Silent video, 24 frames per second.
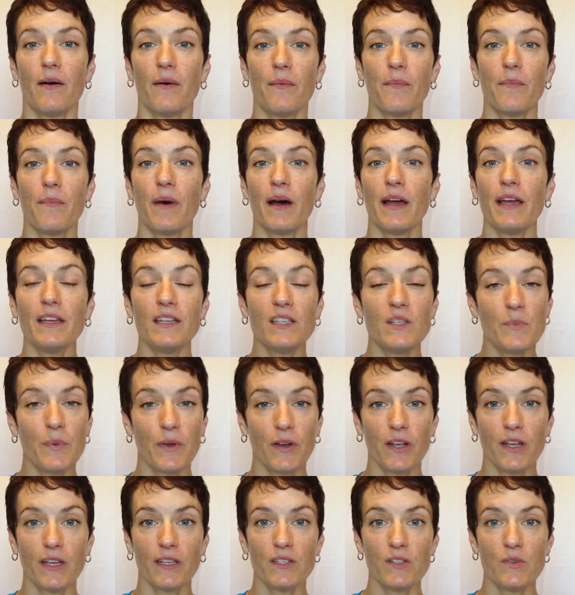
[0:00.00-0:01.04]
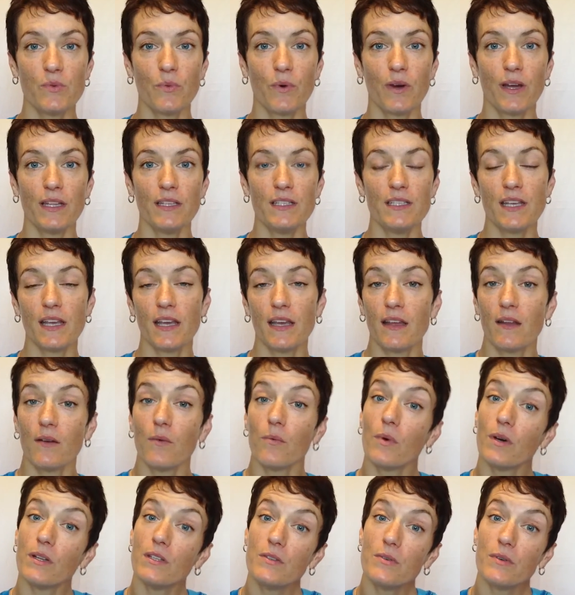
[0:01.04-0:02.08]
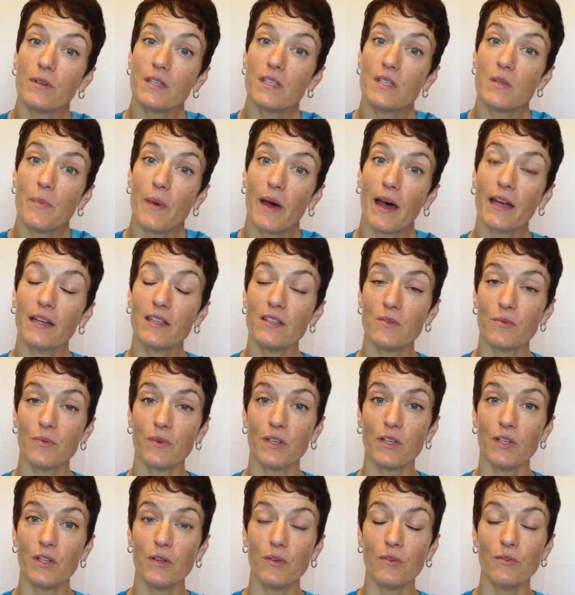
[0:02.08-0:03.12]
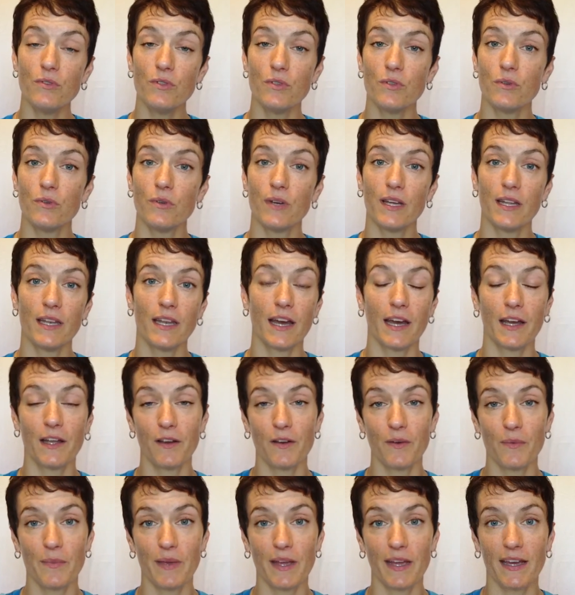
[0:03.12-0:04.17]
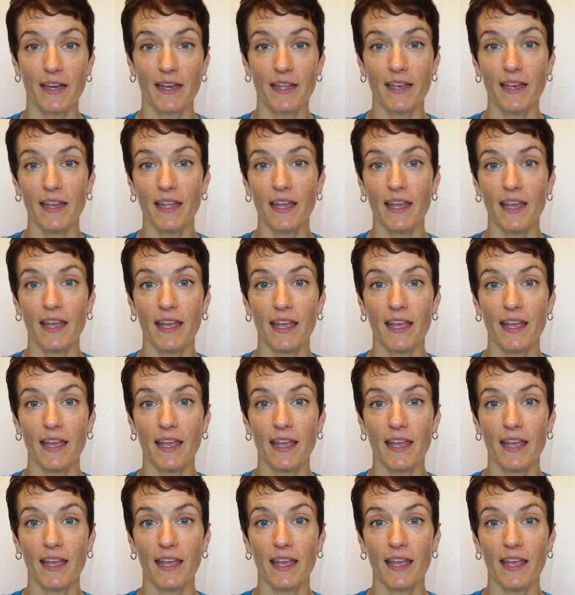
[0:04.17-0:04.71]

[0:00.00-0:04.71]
my experience went and what to expect when you do an Ironman,